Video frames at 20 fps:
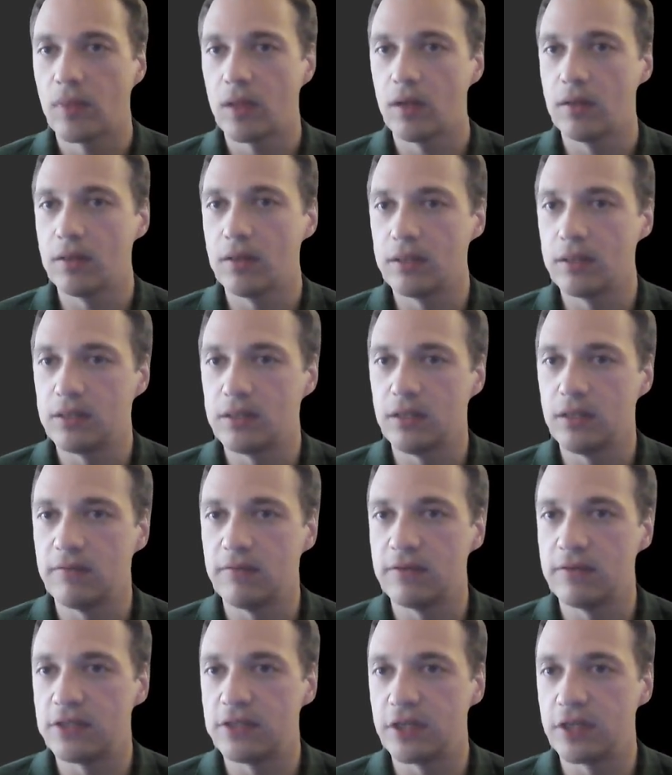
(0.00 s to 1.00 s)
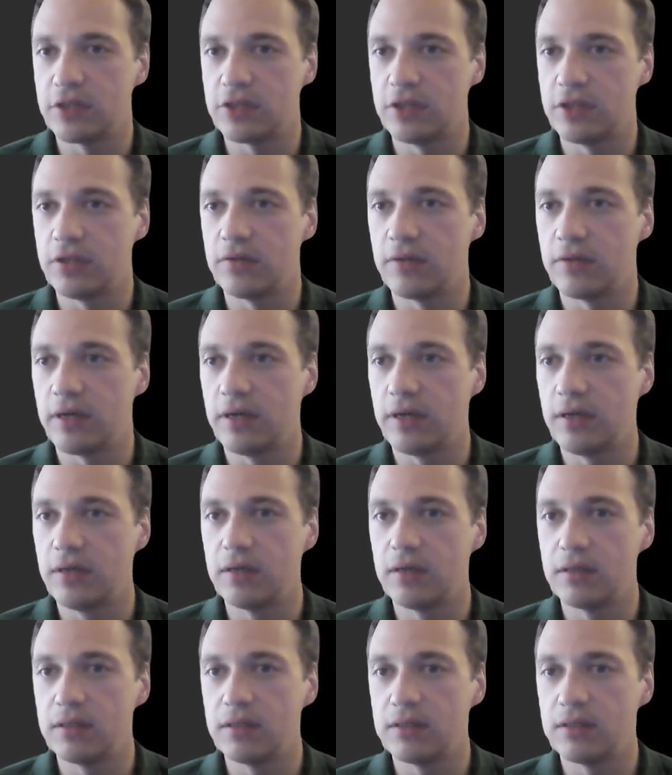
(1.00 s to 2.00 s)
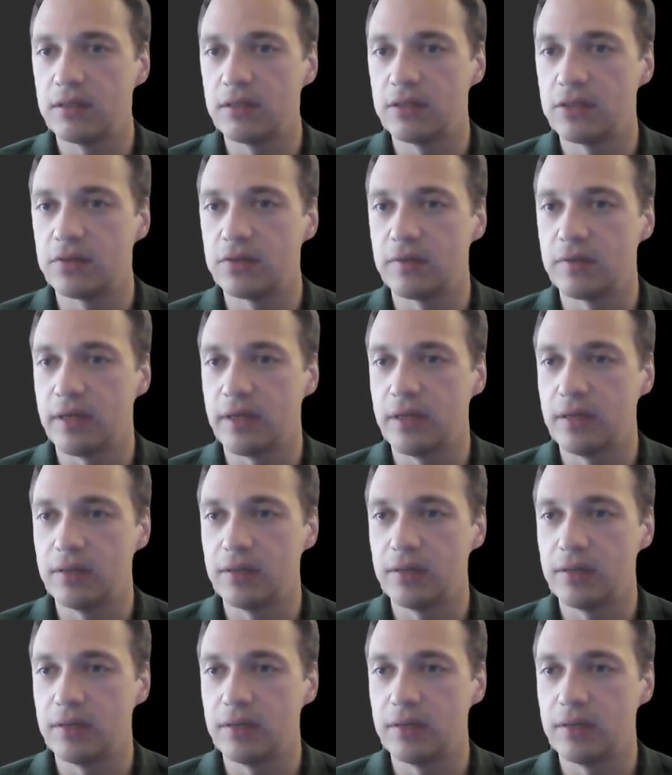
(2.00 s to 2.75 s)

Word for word: Let's see if it's actually running. Yes, it's running